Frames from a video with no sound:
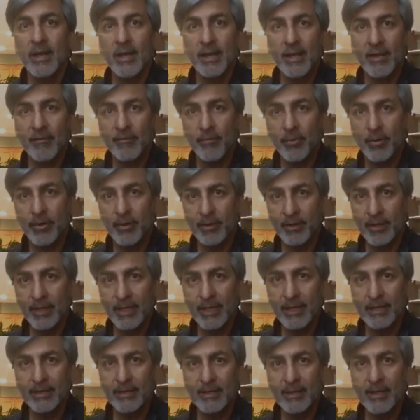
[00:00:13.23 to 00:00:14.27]
and I've put a
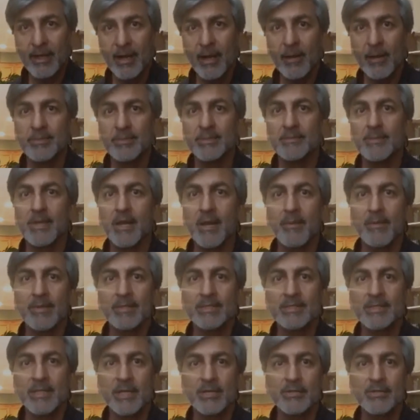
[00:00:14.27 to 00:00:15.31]
link in the
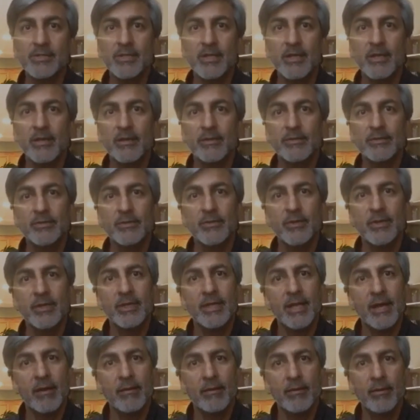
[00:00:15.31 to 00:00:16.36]
comment section here so you
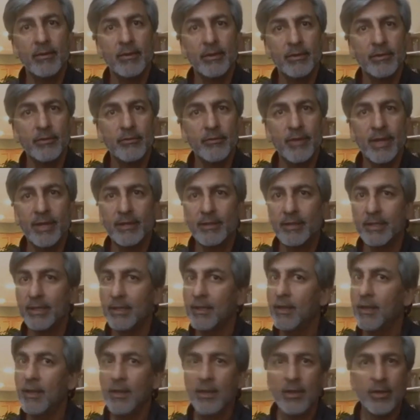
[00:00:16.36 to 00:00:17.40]
can download it directly.